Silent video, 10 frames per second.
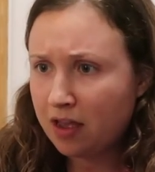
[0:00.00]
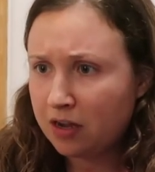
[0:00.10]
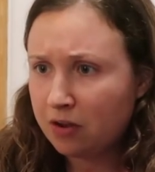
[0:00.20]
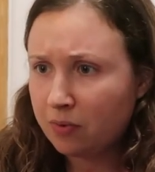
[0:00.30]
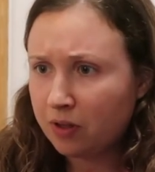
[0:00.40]

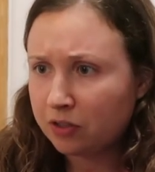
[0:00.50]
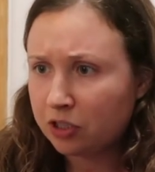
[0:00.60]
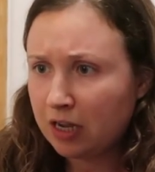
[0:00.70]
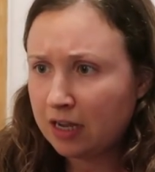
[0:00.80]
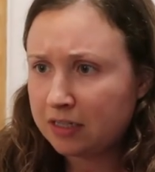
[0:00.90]
New World
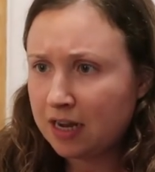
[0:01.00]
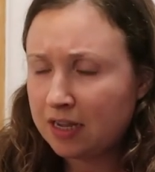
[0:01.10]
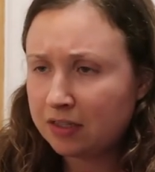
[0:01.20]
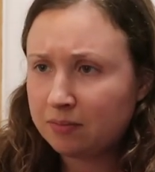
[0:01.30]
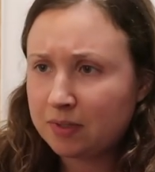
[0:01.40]

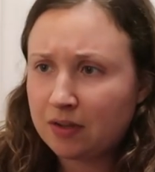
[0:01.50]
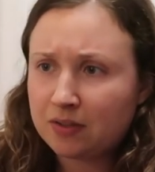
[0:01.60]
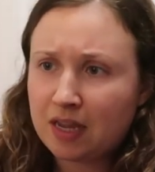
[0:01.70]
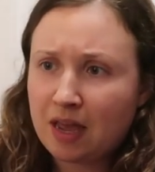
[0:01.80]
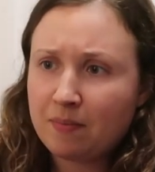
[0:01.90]
Chardonnay.
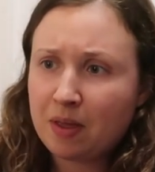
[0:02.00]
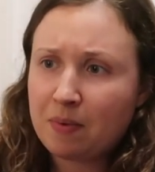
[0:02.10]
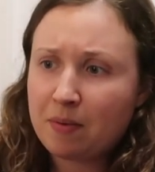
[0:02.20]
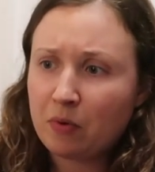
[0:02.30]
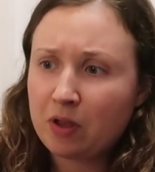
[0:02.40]
Sometimes they can be a
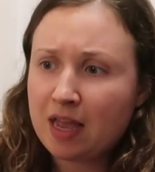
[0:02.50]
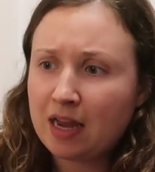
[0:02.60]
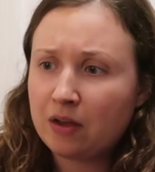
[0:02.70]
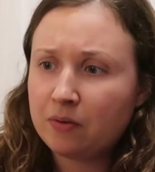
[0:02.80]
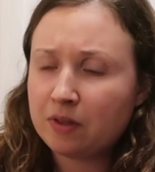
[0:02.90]
bit more
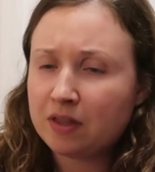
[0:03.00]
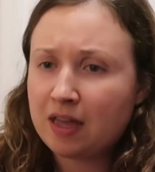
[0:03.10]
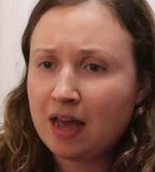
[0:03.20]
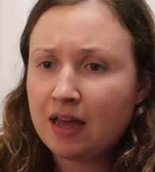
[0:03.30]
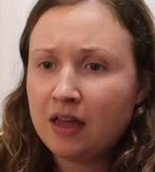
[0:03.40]
yellow than
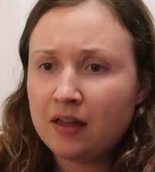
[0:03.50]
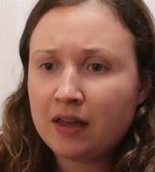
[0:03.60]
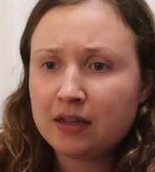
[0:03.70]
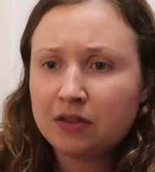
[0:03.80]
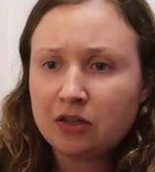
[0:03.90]
that.
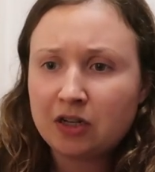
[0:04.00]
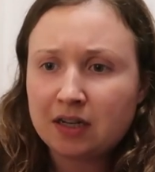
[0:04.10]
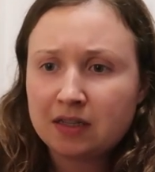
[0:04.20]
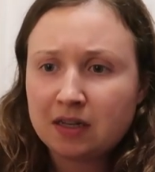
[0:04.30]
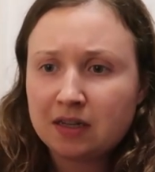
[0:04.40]
That would
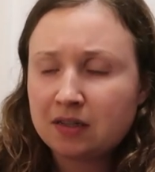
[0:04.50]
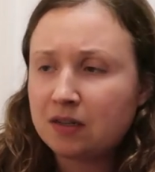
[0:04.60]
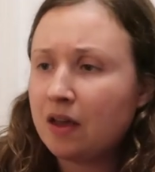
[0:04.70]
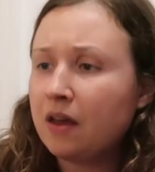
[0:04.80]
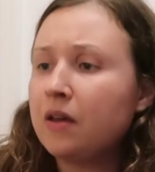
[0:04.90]
suggest
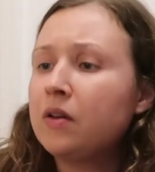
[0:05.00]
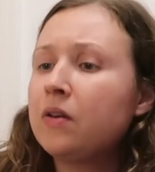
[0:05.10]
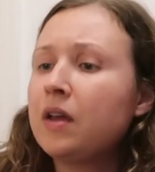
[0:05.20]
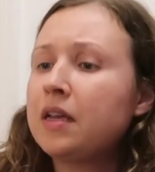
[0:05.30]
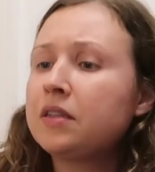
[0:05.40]

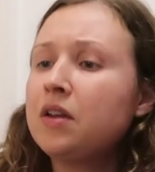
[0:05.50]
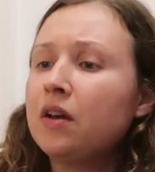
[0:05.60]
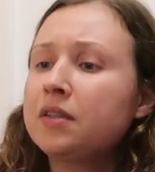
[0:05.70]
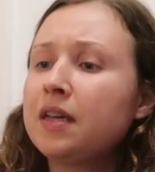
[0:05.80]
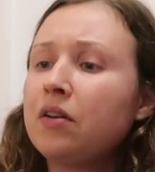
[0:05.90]
it's
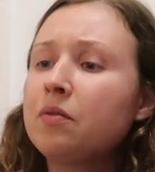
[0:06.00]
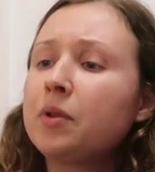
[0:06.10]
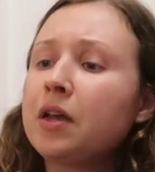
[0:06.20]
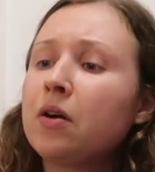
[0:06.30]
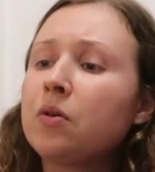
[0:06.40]
not
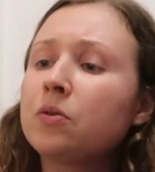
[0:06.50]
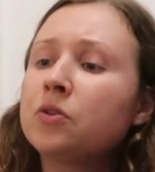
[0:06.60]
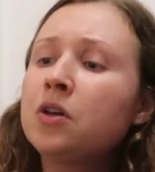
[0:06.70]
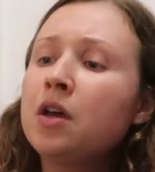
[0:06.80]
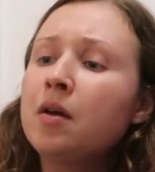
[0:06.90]
terribly
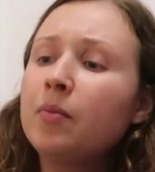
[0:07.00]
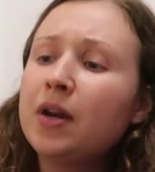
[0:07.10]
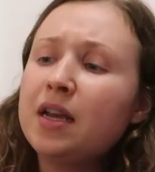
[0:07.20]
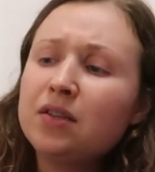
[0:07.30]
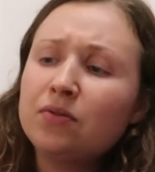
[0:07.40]
old,
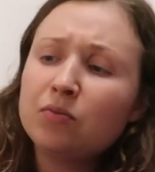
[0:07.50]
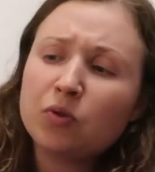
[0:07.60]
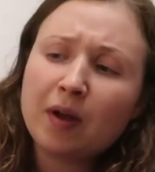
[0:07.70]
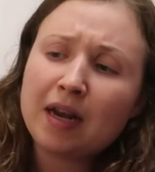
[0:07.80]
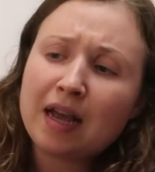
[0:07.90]
but it is from
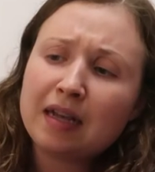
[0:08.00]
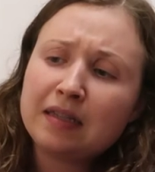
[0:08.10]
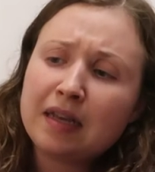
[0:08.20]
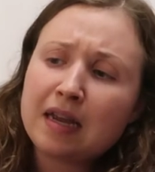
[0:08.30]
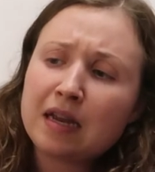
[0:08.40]

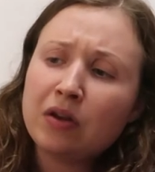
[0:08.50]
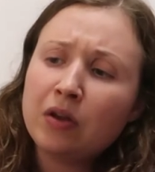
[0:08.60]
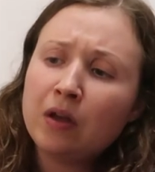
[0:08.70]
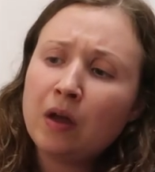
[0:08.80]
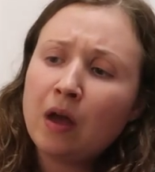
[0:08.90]
2018.
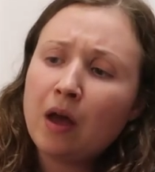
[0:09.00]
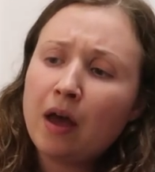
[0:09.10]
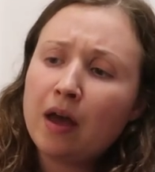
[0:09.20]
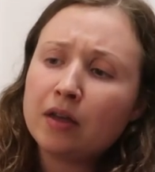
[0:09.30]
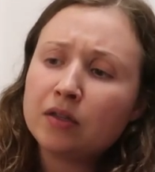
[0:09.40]

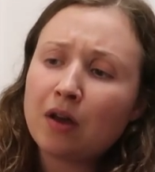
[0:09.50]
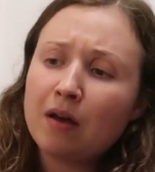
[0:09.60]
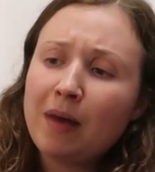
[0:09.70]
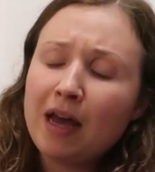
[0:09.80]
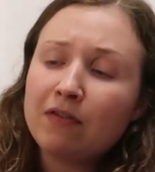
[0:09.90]
So
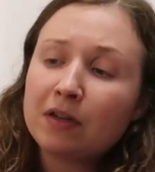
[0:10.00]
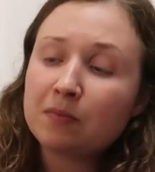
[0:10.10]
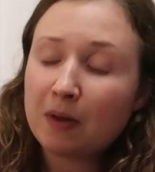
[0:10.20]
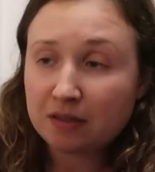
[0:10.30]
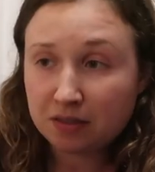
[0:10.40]
I might have
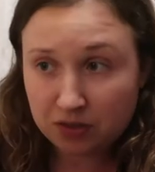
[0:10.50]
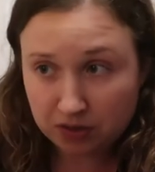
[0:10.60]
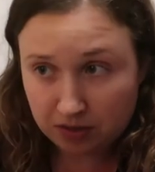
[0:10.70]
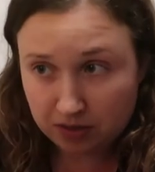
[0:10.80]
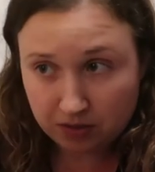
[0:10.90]

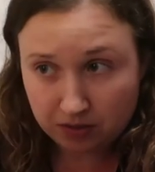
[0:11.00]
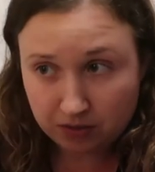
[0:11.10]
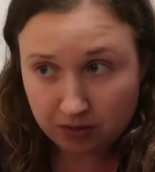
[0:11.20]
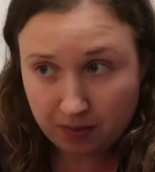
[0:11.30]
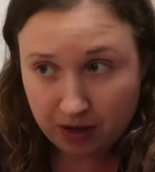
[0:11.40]
expected
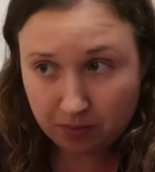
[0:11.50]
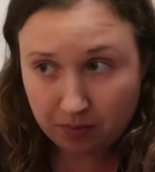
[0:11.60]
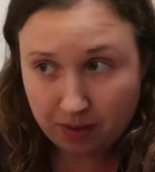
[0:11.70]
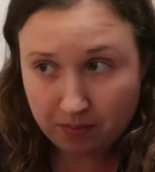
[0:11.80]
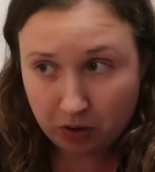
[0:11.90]
to pick up
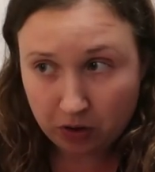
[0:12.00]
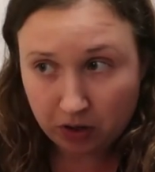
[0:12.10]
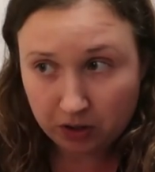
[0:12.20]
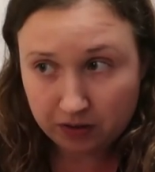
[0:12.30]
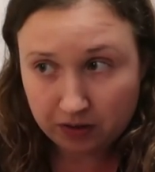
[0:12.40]
a bit more
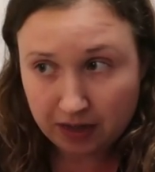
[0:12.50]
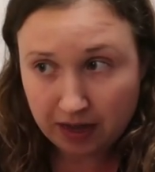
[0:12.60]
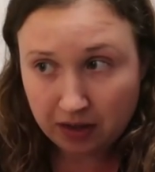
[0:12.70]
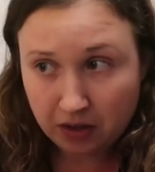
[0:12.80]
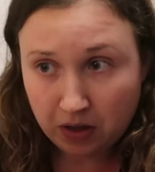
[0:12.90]
colour than
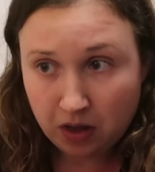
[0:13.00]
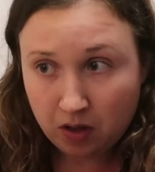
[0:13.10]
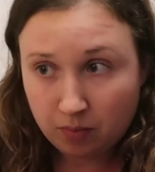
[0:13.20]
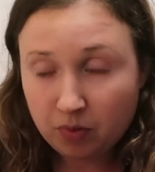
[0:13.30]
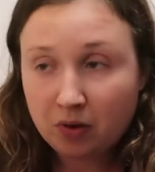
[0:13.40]
that.
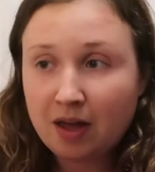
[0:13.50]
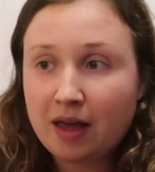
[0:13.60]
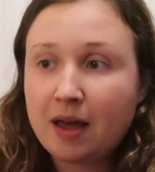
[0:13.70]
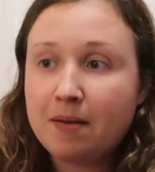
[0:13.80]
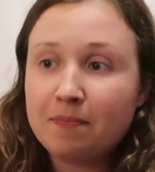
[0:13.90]
But
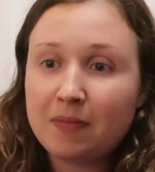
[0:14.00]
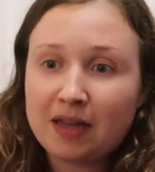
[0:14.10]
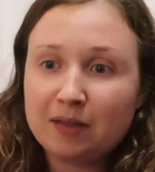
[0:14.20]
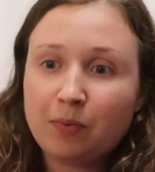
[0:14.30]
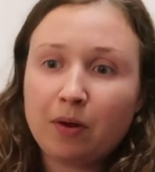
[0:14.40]

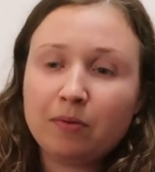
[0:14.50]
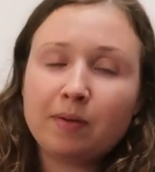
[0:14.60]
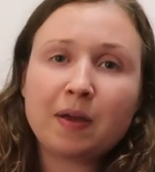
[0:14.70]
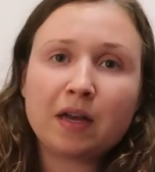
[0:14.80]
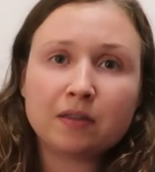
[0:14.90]
it's
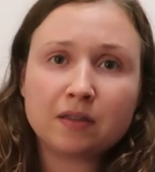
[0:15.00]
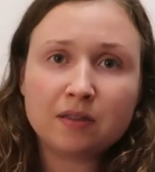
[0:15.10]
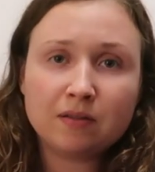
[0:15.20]
probably because,